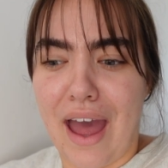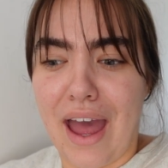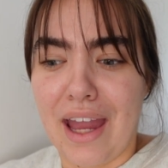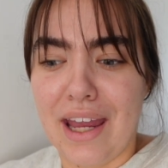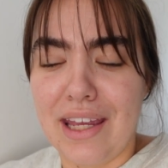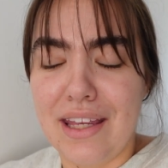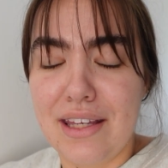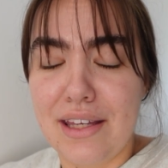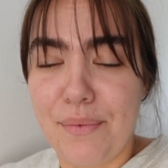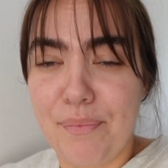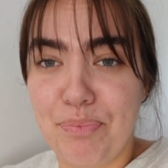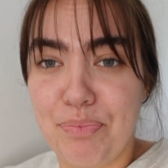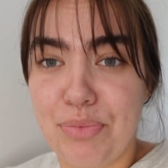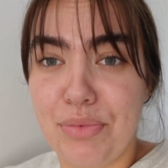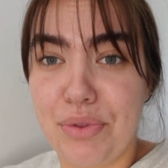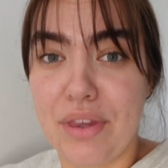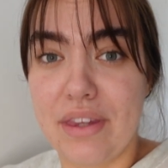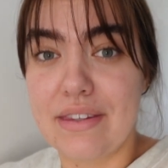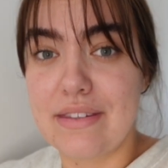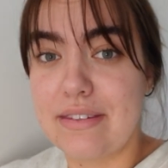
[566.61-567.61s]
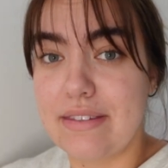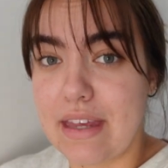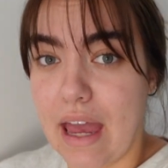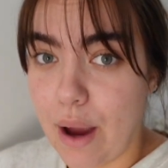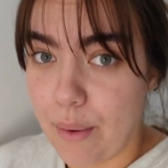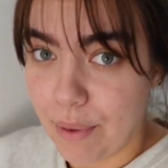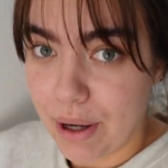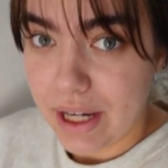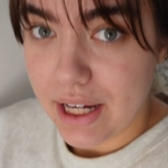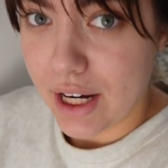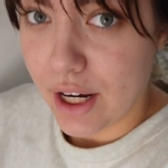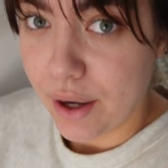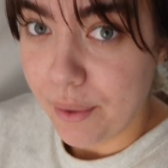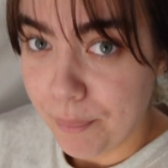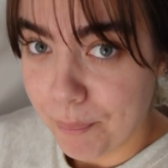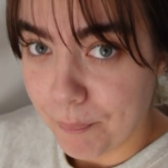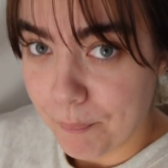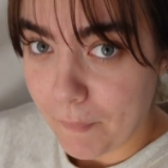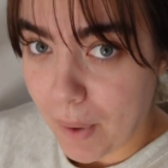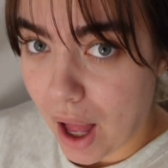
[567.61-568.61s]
I sat right here